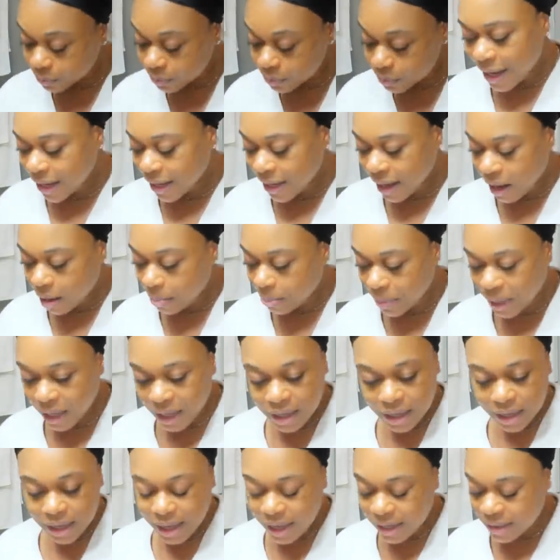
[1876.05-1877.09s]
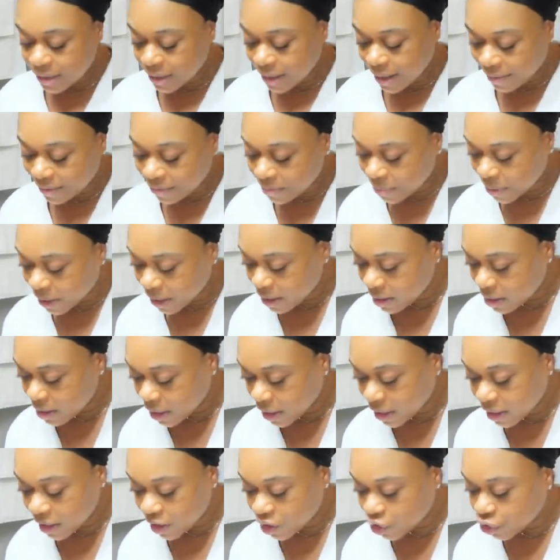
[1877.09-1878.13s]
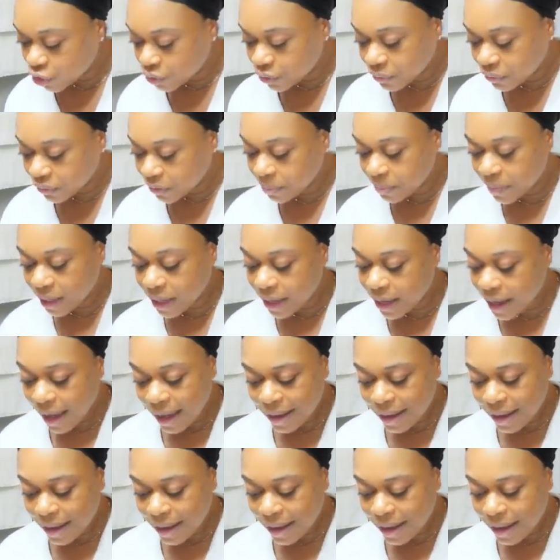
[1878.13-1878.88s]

Cutting out meat has never been an issue for me.